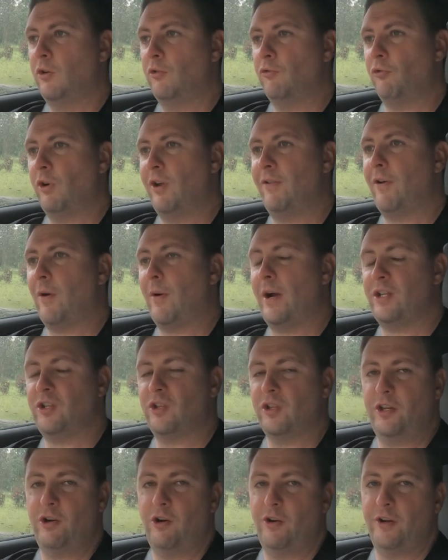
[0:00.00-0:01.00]
Revo
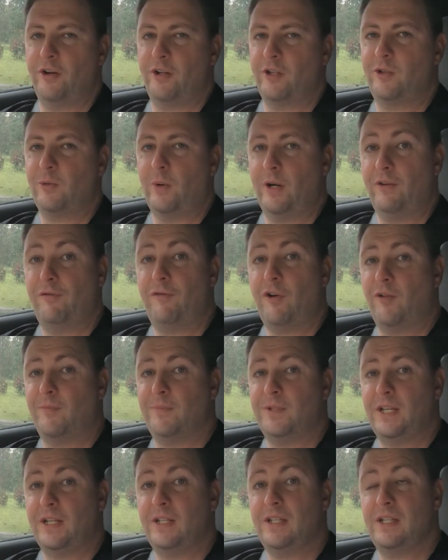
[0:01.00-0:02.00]
actually honoured a
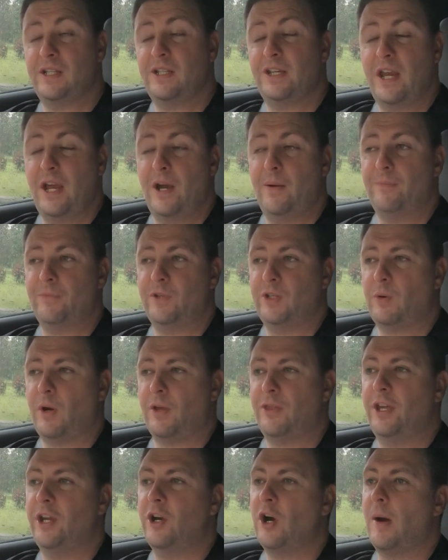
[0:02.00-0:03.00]
25% discount. So I
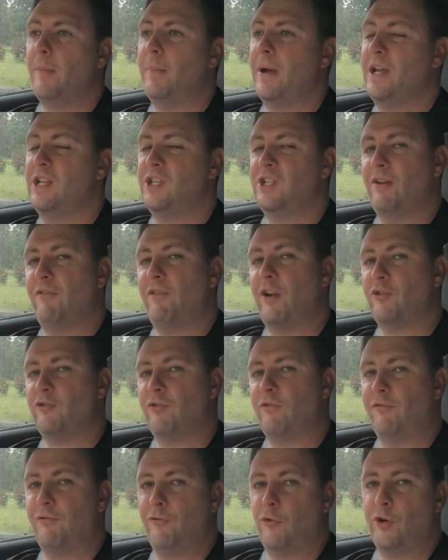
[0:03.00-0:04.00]
think I paid
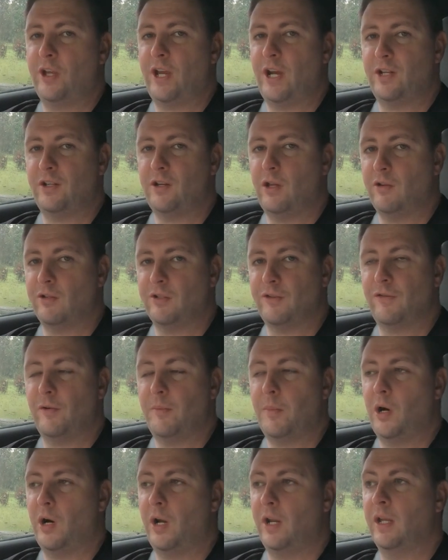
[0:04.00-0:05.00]
$748 for
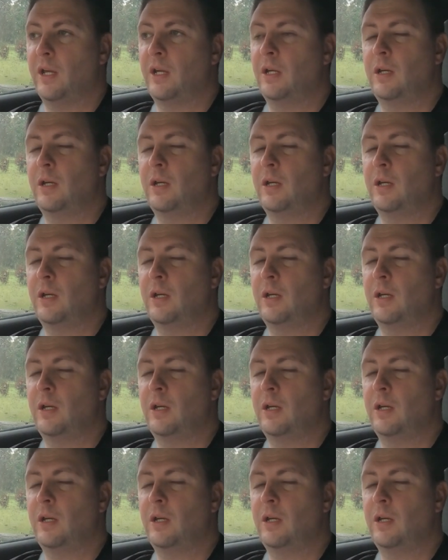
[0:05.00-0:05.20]
mine.